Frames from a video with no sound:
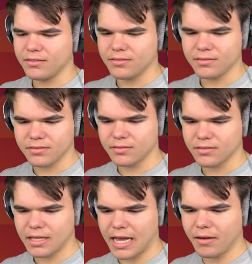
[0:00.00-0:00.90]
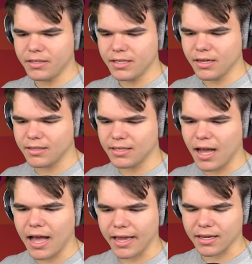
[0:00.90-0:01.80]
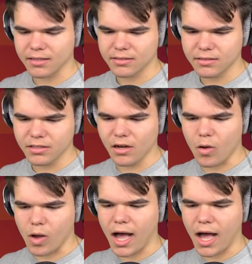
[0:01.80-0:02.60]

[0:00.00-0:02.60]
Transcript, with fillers: I'm dead. How did he not die? You know how